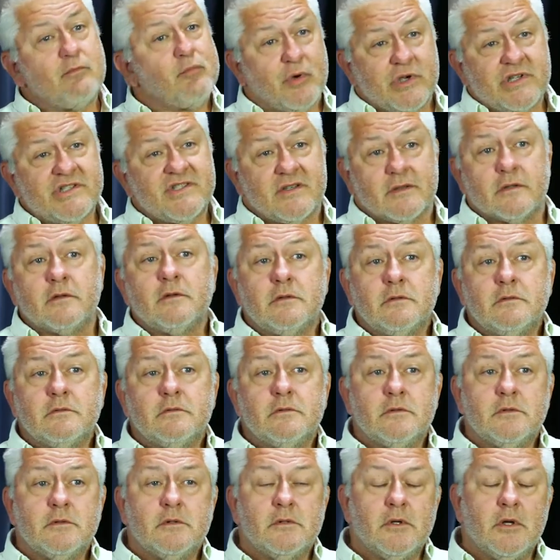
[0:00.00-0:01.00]
Bristol,
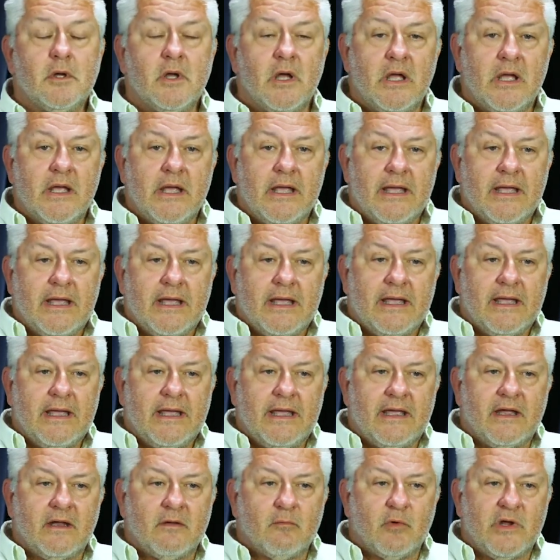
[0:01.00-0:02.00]

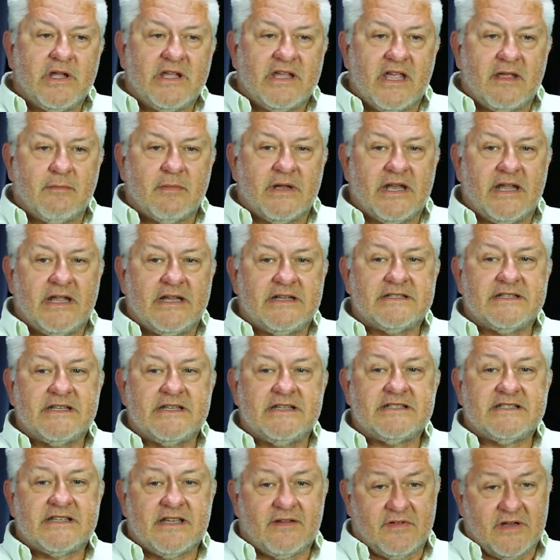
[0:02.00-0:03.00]
and we came in
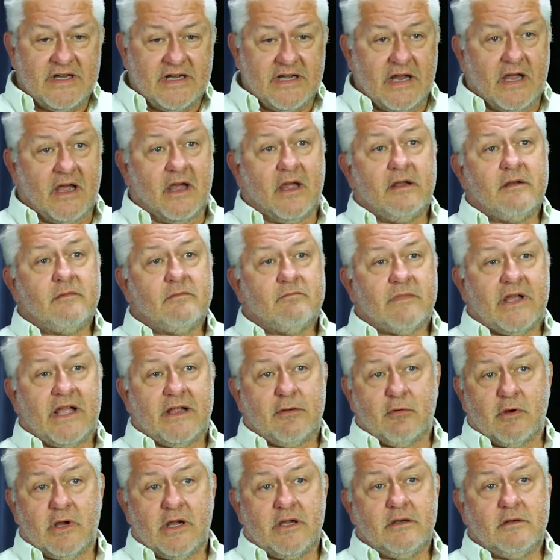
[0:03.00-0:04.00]
1879. My
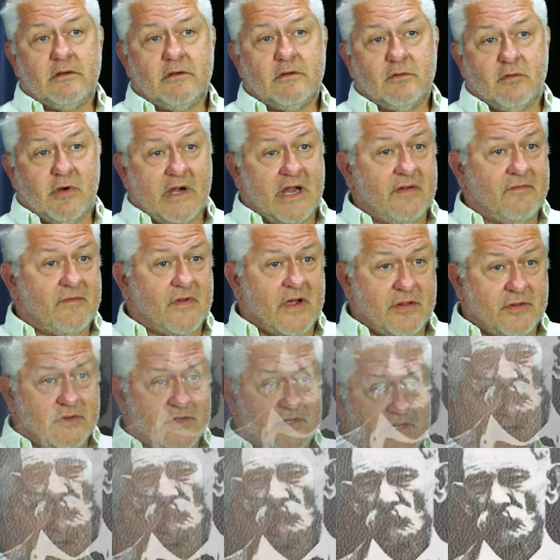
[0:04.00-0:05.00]
great grandfather
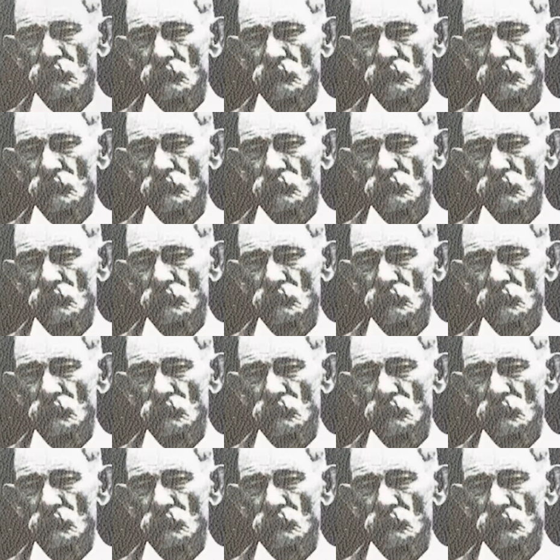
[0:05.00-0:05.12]
did.